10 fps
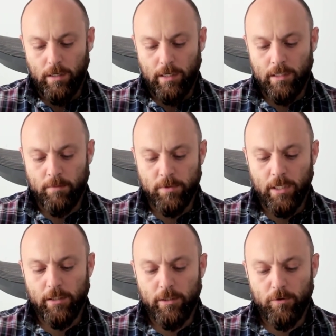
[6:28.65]
And I'm
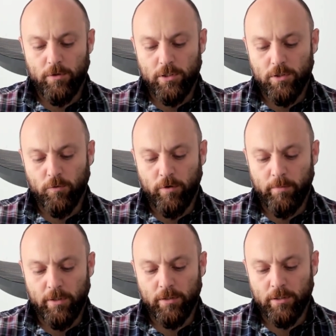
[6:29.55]
telling you this story
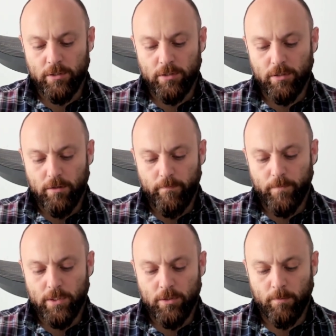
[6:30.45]
because
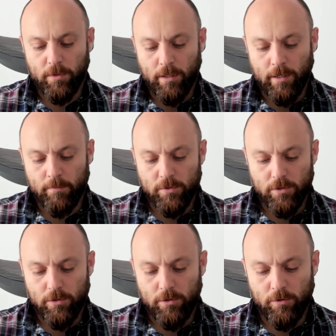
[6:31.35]

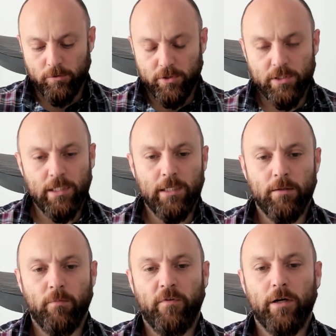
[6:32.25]
sometimes you'll see
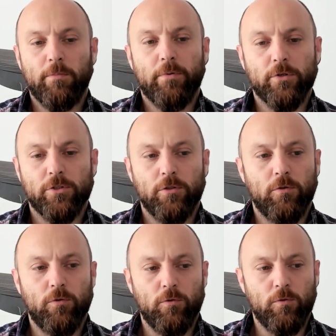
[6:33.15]
the very person
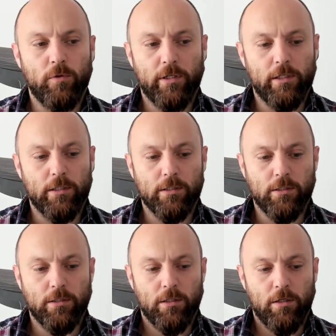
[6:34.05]
who is